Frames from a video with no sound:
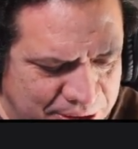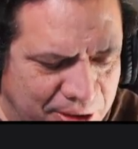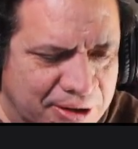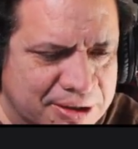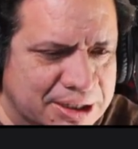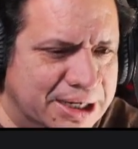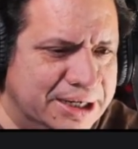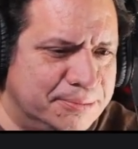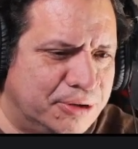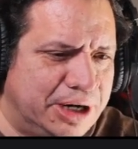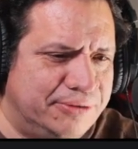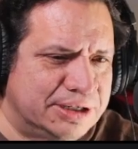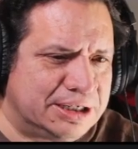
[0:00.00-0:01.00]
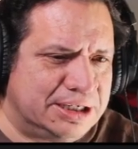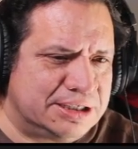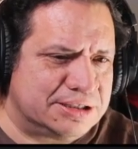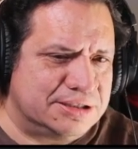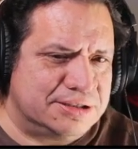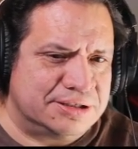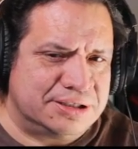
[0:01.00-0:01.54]
Online private
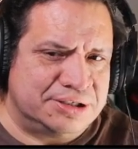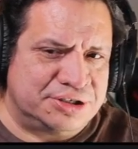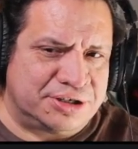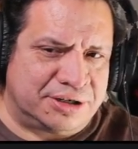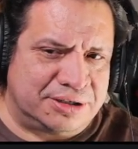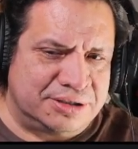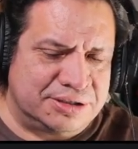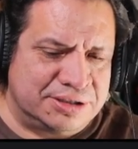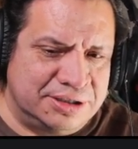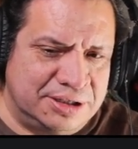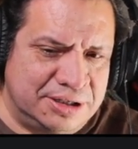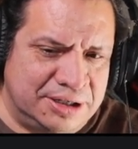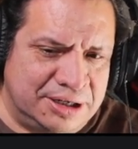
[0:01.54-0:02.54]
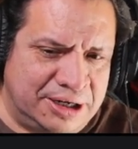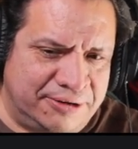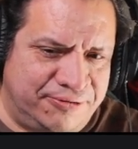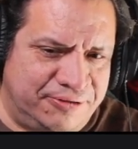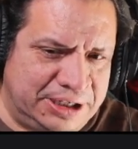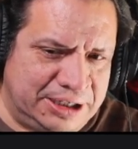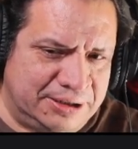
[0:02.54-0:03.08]
lessons and charge
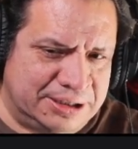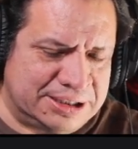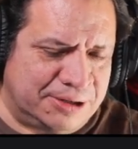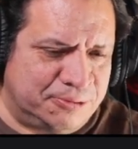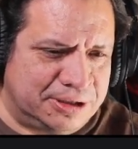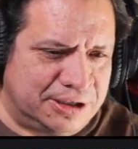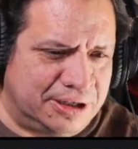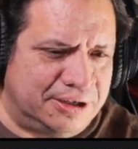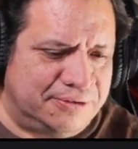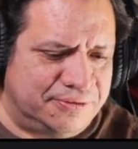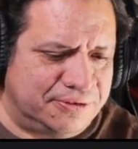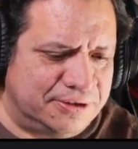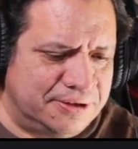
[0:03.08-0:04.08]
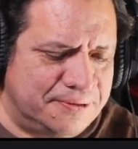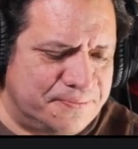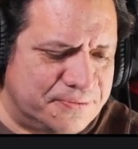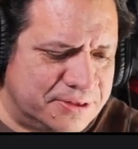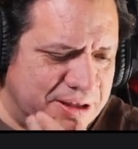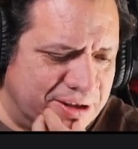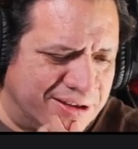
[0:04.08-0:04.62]
a fee because I would love
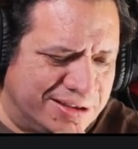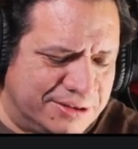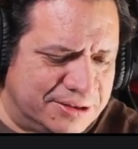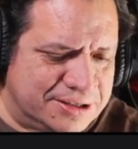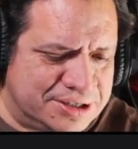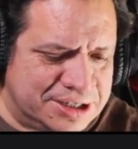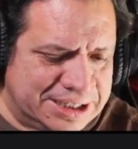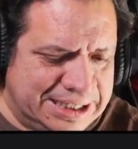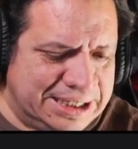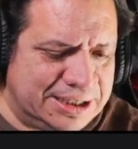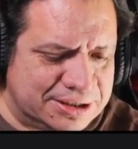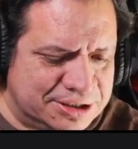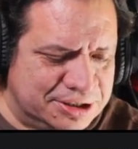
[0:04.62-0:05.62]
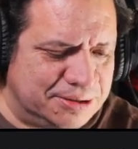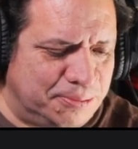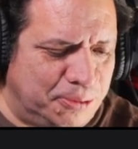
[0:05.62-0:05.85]
to get